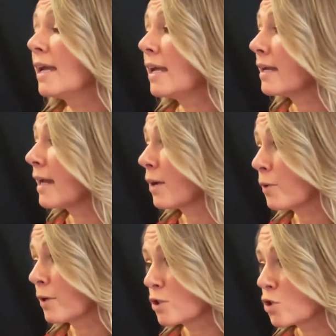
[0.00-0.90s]
he and
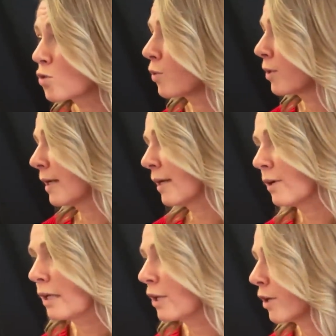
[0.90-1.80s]
i were
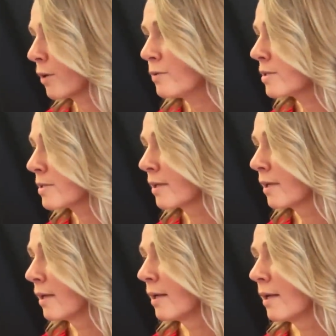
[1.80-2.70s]
extraordinarily close
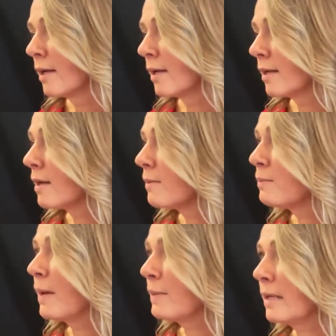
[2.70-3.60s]

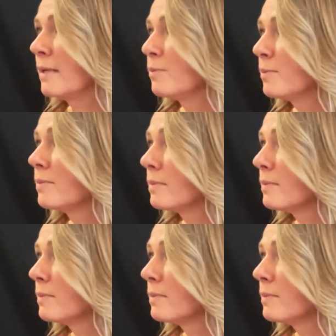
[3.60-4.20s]
i mean